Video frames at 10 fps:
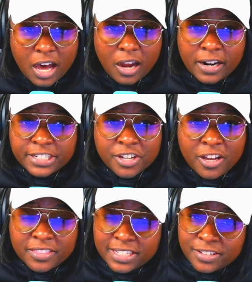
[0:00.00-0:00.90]
right, y'all,
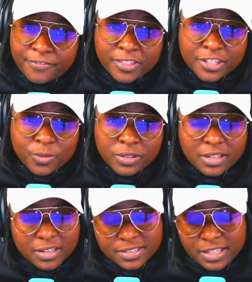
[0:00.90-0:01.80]
that's it for this one.
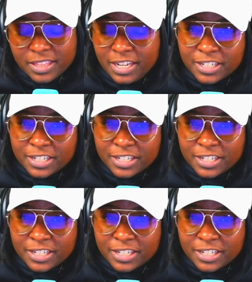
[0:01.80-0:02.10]
I'll see you in the next